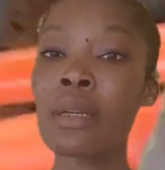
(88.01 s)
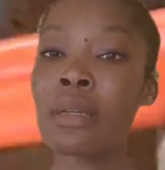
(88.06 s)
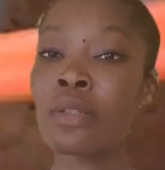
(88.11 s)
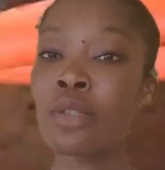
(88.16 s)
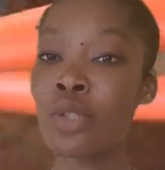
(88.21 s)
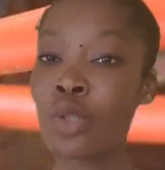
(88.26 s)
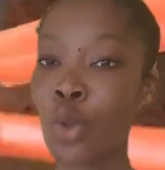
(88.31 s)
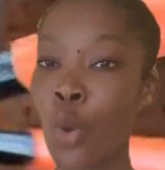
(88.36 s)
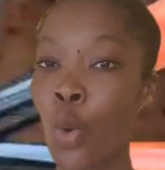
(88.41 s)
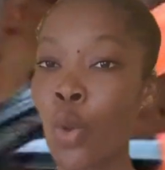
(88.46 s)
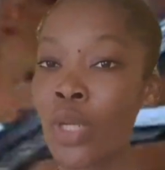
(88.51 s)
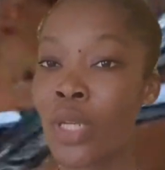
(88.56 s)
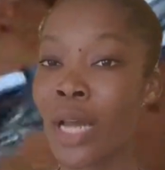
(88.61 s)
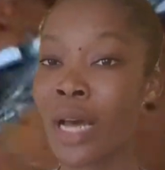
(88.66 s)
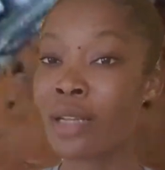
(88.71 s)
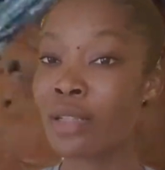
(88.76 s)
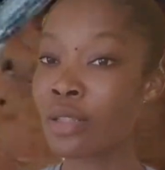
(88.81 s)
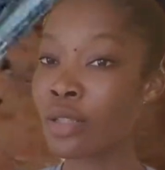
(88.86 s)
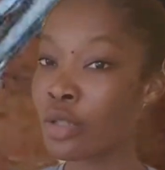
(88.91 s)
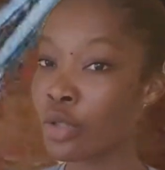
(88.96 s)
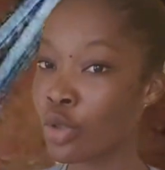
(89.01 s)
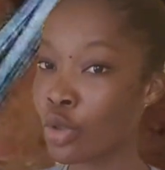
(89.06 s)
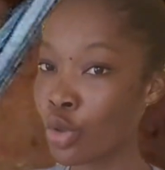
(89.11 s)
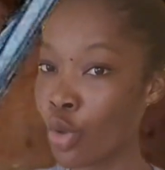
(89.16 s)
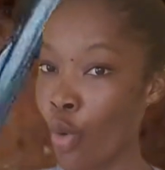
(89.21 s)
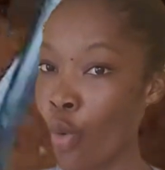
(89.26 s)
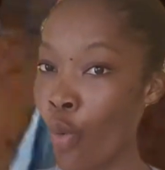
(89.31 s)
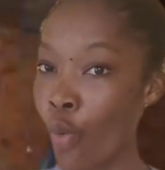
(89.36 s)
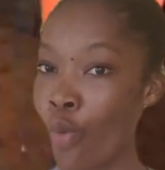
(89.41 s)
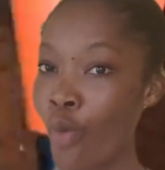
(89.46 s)
sawdust
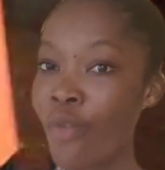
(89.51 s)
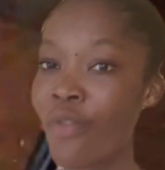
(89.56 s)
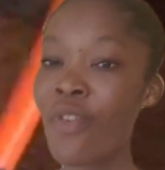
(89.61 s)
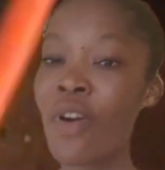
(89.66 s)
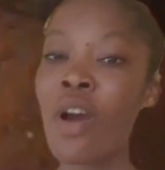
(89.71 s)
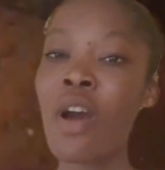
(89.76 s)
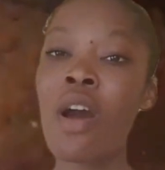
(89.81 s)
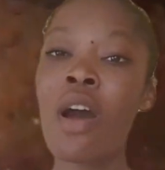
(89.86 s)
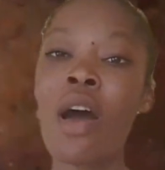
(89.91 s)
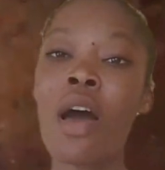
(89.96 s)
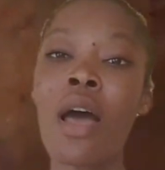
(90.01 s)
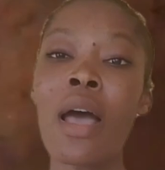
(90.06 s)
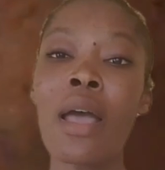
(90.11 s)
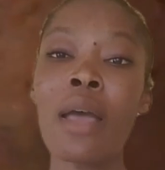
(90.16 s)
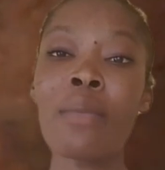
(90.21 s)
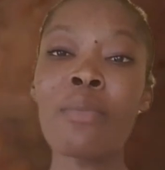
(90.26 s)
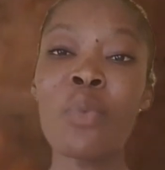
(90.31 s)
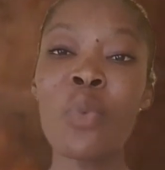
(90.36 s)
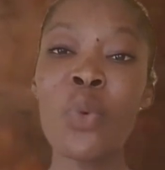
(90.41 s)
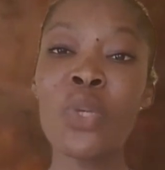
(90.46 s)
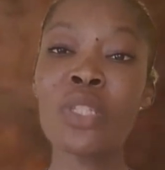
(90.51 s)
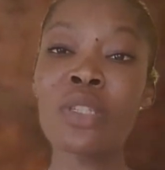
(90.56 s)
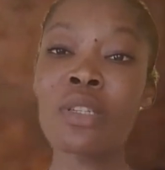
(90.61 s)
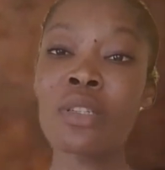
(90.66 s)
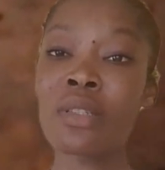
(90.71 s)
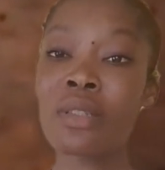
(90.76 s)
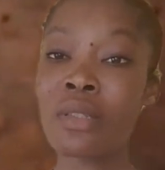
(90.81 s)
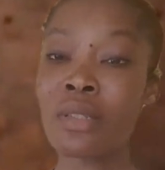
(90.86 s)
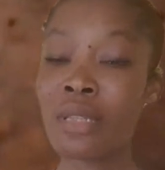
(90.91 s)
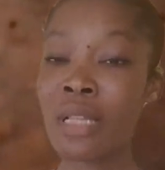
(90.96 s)
stove um, which
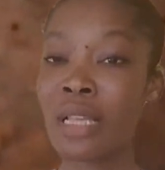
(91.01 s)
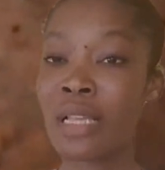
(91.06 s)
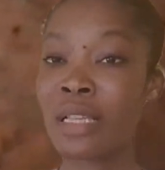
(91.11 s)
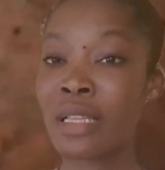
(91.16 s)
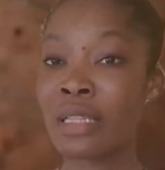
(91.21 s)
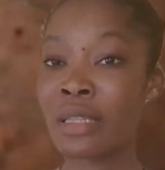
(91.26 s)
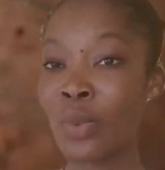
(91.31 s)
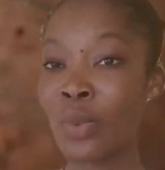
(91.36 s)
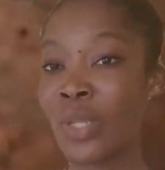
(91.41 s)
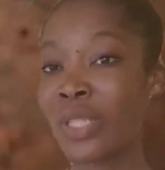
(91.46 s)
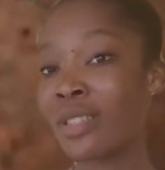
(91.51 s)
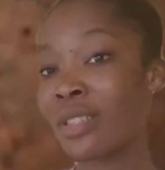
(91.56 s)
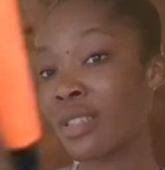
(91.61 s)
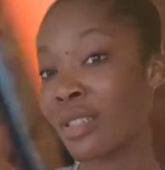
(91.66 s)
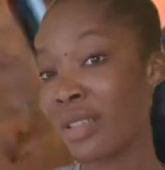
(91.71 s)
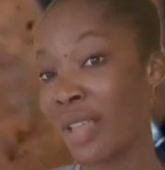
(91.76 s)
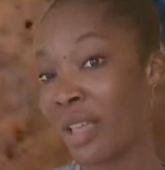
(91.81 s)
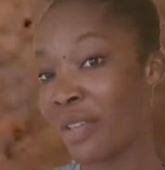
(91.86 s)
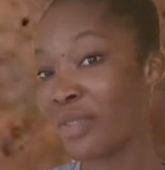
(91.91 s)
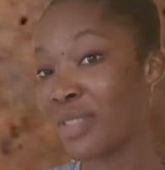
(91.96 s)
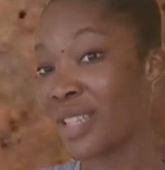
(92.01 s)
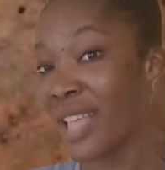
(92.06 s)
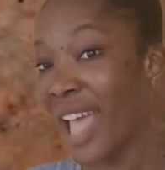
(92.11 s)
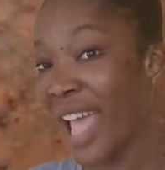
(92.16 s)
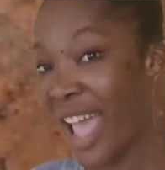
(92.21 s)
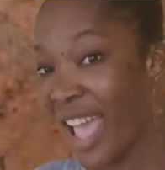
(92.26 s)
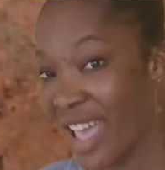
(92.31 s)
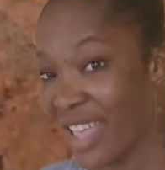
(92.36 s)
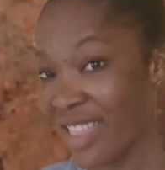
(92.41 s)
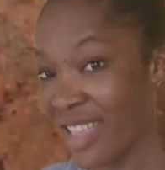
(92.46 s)
is which saves
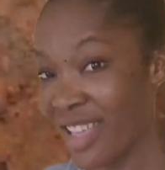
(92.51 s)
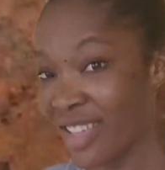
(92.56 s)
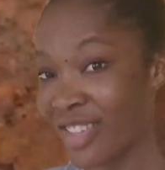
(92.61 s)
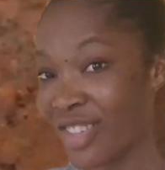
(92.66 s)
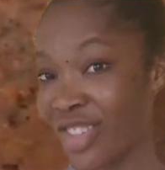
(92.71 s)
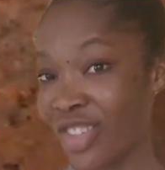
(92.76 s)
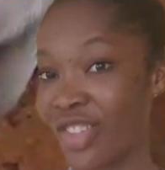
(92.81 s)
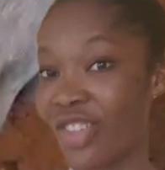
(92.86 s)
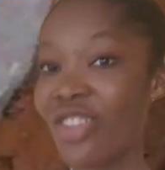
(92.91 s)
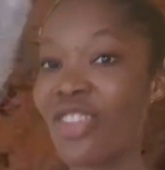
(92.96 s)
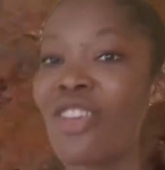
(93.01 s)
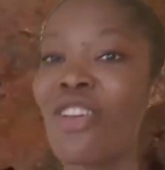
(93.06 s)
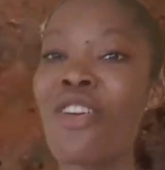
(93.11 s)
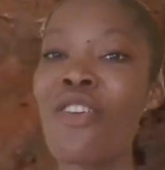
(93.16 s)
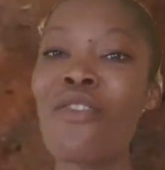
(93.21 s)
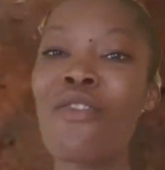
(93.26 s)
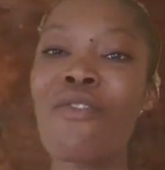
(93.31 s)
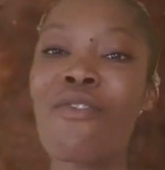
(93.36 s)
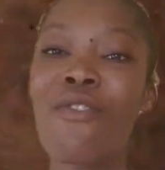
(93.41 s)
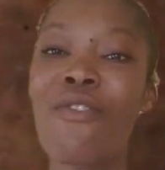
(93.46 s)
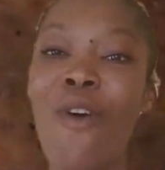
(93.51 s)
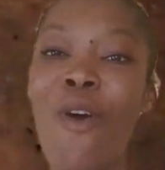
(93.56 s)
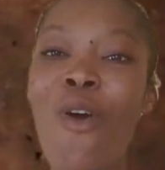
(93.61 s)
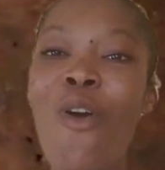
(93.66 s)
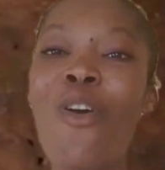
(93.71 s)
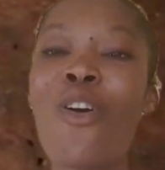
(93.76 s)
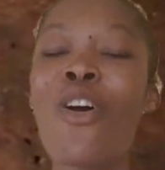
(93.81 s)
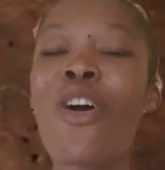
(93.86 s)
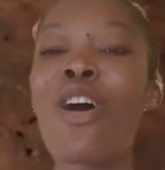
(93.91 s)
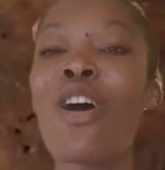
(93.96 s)
energy
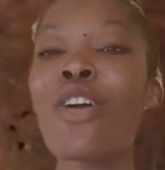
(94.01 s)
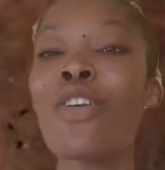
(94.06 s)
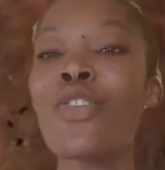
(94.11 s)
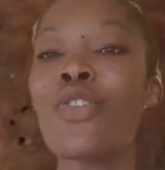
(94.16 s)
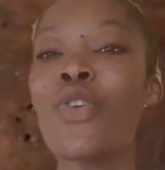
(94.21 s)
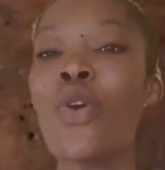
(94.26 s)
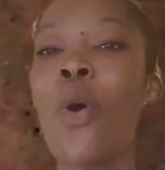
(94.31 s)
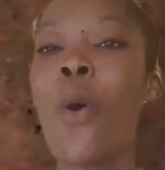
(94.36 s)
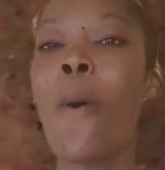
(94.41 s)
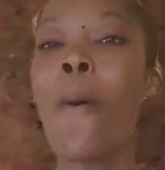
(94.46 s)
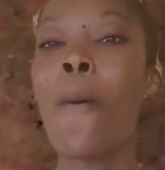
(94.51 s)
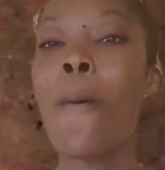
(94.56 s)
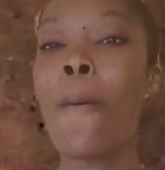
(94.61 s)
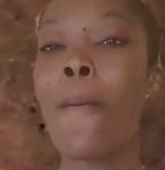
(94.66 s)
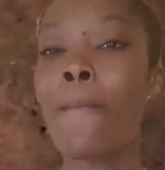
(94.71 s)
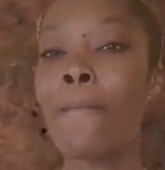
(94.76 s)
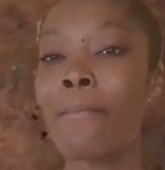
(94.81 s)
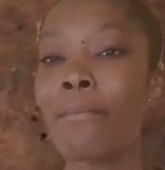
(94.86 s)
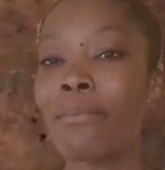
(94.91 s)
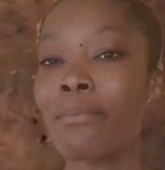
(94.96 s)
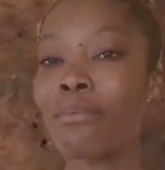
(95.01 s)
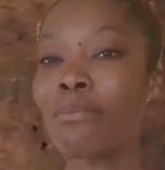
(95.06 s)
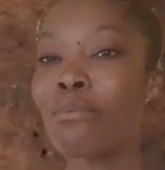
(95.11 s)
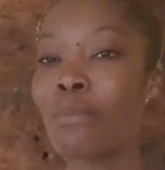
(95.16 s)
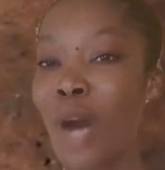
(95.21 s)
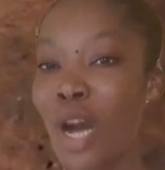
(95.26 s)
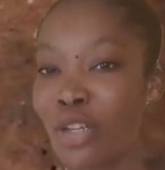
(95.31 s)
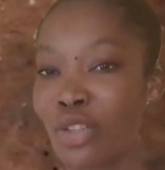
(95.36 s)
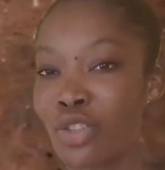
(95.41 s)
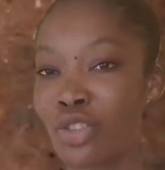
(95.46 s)
for your
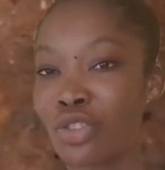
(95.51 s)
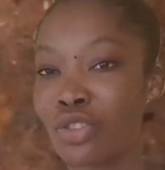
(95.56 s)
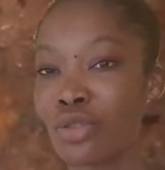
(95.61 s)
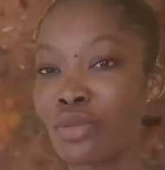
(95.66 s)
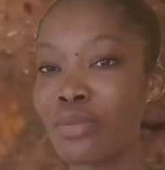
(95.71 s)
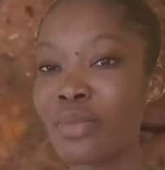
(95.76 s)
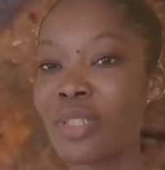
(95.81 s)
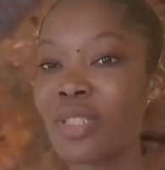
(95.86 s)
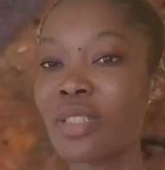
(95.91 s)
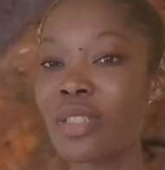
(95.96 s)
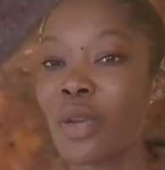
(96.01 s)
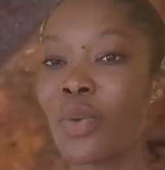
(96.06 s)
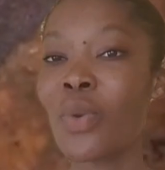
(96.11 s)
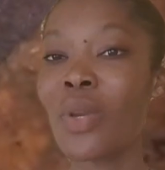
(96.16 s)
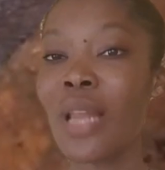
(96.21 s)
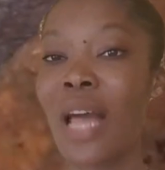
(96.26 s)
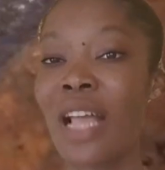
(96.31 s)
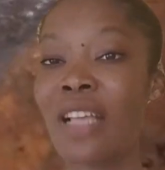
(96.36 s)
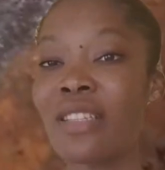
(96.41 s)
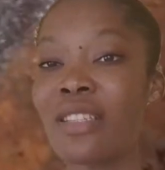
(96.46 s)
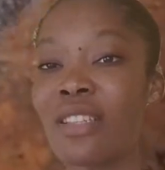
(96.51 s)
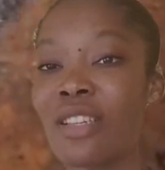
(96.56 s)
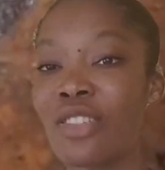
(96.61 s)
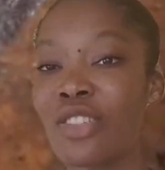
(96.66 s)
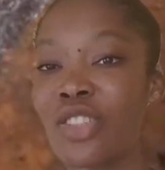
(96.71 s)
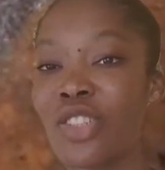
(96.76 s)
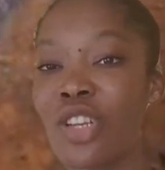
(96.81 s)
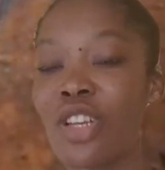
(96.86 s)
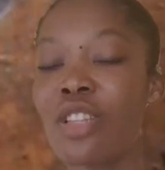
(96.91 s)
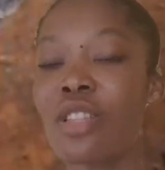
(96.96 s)
mushroom
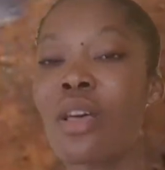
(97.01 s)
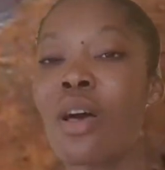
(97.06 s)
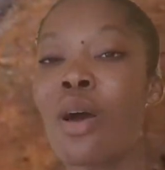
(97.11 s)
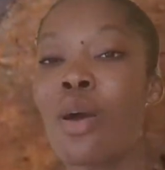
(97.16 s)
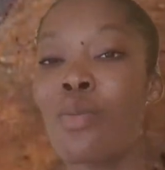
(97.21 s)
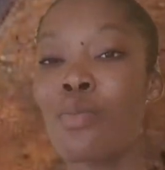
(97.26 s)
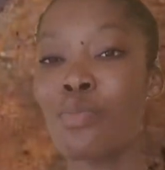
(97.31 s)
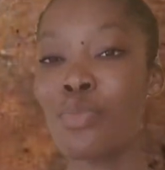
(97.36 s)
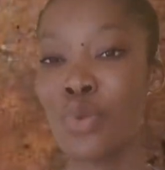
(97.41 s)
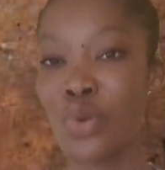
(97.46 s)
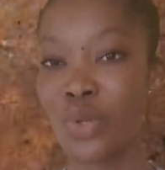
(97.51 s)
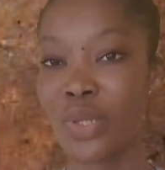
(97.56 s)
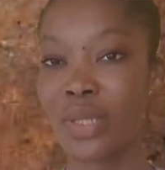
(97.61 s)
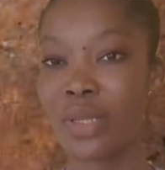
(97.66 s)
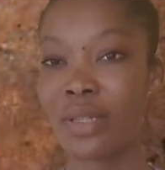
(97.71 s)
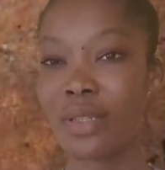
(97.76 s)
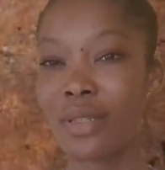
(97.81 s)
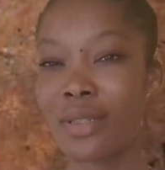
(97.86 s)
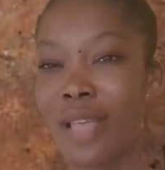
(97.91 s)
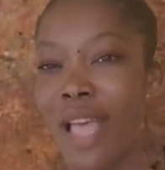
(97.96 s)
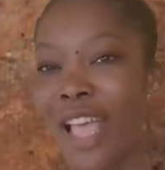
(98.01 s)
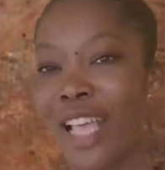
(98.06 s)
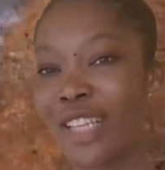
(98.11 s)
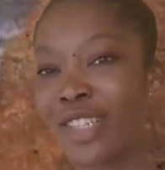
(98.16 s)
sterilization process.